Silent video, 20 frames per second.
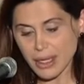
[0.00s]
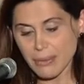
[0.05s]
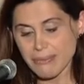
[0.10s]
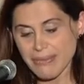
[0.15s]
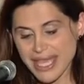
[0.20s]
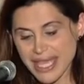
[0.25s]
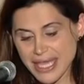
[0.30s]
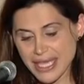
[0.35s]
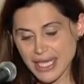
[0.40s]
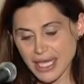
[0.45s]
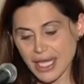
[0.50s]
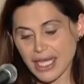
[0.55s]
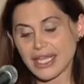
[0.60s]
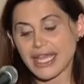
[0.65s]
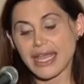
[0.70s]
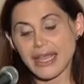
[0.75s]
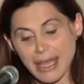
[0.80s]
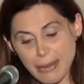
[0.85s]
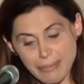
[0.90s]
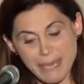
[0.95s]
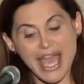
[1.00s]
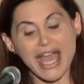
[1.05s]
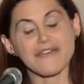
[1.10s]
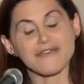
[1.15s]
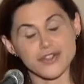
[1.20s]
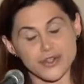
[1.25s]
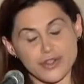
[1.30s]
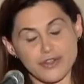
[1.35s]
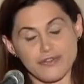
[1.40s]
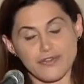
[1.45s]
may
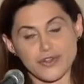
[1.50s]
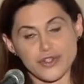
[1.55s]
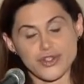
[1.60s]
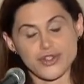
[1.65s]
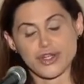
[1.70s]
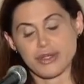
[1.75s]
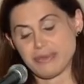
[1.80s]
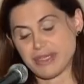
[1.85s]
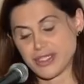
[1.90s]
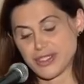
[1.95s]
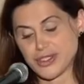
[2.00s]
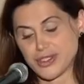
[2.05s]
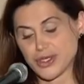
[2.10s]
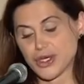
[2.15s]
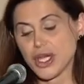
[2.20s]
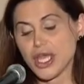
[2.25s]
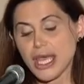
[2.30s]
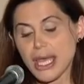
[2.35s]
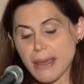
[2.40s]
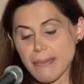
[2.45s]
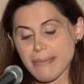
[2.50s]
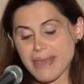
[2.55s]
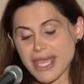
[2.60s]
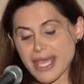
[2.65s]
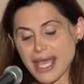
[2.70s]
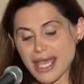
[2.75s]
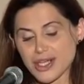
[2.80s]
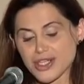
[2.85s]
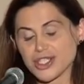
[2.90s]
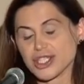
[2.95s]
after the first trimester
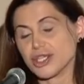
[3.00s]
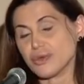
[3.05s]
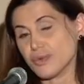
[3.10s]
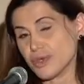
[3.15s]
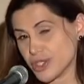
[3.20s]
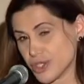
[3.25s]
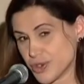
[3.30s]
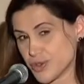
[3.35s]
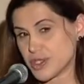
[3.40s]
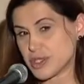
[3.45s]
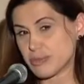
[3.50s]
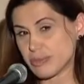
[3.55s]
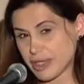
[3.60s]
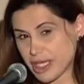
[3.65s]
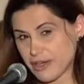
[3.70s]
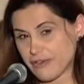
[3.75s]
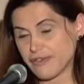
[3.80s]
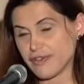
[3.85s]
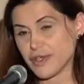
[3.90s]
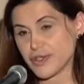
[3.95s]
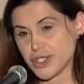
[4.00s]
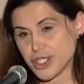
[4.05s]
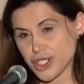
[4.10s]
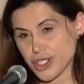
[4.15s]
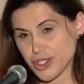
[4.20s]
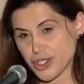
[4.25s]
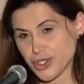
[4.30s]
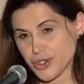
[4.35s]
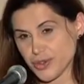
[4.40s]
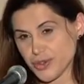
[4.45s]
may actually reduce blood flow to
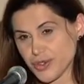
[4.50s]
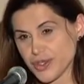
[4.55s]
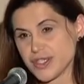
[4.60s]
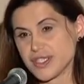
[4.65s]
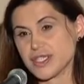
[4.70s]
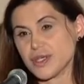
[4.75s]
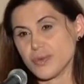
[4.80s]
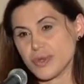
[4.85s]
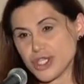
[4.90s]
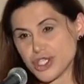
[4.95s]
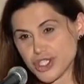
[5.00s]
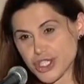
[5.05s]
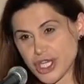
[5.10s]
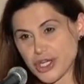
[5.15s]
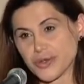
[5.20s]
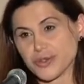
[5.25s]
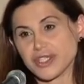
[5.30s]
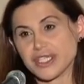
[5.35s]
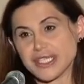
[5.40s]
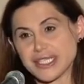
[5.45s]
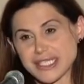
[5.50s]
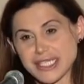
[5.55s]
your uterus so we generally